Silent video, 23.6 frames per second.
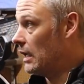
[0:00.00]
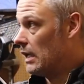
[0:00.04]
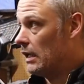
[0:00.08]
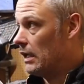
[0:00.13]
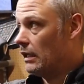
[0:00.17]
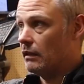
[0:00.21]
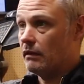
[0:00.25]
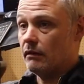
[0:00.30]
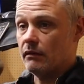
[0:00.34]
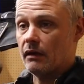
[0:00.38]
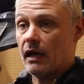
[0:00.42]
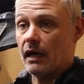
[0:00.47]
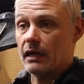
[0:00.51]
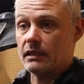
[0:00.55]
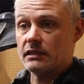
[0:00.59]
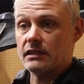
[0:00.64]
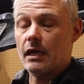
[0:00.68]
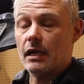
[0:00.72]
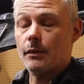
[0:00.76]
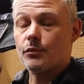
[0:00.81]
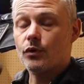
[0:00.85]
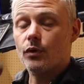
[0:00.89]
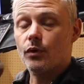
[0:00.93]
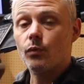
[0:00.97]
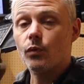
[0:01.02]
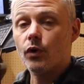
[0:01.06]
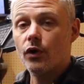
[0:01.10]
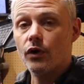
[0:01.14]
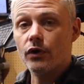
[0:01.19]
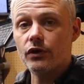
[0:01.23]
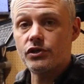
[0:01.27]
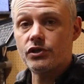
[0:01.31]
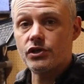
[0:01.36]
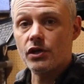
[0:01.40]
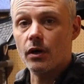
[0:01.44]
in a separate
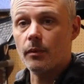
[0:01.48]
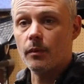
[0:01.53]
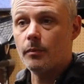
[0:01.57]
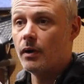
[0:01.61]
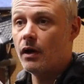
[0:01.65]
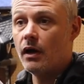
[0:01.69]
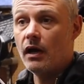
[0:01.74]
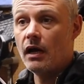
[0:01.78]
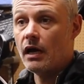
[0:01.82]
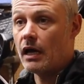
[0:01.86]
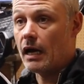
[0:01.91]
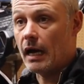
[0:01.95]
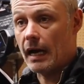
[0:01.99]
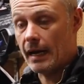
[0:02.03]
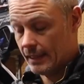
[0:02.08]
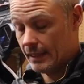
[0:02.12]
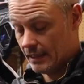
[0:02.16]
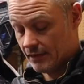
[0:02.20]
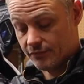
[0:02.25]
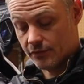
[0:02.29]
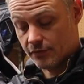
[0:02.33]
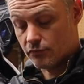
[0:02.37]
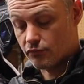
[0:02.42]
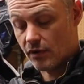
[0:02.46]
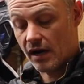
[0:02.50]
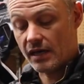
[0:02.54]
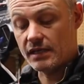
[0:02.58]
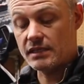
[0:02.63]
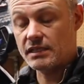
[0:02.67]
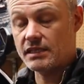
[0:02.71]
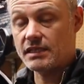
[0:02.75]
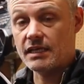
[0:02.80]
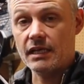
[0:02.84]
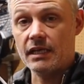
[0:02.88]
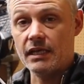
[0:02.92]
workshop. And if the
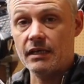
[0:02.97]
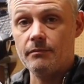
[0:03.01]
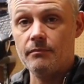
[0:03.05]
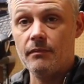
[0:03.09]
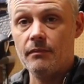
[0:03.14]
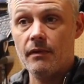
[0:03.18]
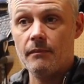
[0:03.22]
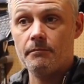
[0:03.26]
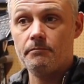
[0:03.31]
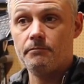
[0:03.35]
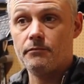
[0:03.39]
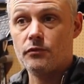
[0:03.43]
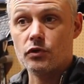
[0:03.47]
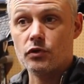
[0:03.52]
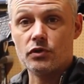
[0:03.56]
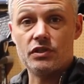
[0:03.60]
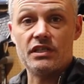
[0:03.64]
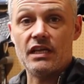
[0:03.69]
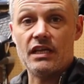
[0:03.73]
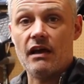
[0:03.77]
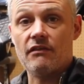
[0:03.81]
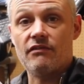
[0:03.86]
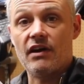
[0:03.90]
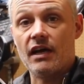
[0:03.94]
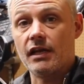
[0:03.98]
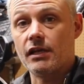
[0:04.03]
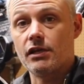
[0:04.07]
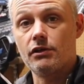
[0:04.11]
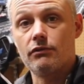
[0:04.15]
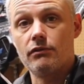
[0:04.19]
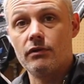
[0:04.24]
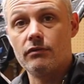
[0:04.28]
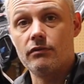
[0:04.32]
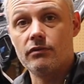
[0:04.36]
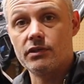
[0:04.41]
race team doesn't have
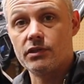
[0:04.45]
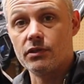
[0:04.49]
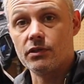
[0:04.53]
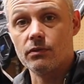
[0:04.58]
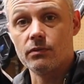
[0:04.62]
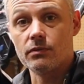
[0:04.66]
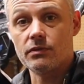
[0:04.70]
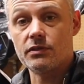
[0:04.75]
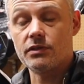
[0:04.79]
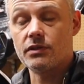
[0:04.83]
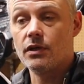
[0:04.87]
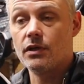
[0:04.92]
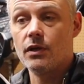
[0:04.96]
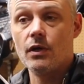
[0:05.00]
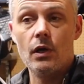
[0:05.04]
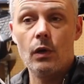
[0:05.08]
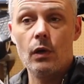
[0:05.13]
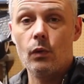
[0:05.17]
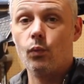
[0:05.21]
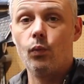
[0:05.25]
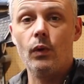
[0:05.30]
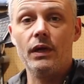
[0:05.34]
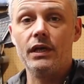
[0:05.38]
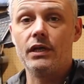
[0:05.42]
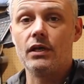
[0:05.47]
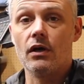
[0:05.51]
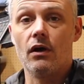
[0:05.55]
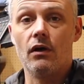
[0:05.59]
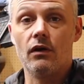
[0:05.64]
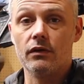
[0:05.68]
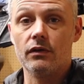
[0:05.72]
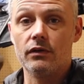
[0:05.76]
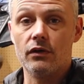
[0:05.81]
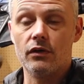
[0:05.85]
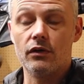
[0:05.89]
accurate results, we
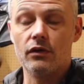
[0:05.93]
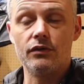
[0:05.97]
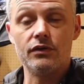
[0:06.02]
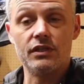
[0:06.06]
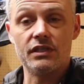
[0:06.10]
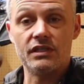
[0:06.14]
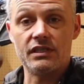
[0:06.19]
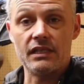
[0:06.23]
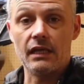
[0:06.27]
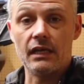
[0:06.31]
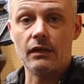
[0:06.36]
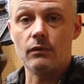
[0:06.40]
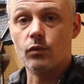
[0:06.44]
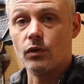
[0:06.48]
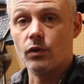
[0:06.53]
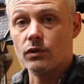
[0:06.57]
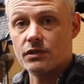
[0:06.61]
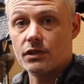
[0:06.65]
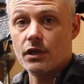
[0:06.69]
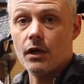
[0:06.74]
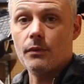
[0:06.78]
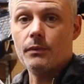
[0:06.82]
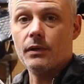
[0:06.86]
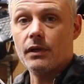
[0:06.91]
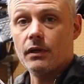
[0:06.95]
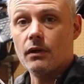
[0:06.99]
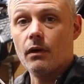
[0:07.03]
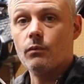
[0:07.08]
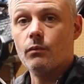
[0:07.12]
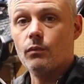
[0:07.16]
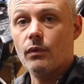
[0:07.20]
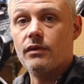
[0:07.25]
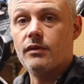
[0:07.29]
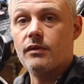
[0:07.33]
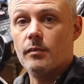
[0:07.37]
can't understand what's going
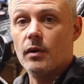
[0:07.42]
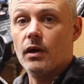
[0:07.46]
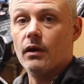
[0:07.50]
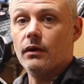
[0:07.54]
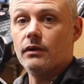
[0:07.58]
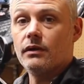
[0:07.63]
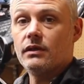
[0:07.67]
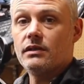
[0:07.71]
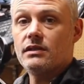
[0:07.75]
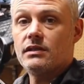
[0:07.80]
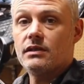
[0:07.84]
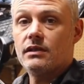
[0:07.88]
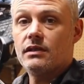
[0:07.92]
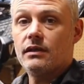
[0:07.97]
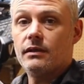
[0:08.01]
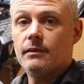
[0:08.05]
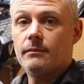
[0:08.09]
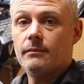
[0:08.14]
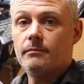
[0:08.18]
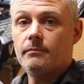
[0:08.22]
on with the bikes.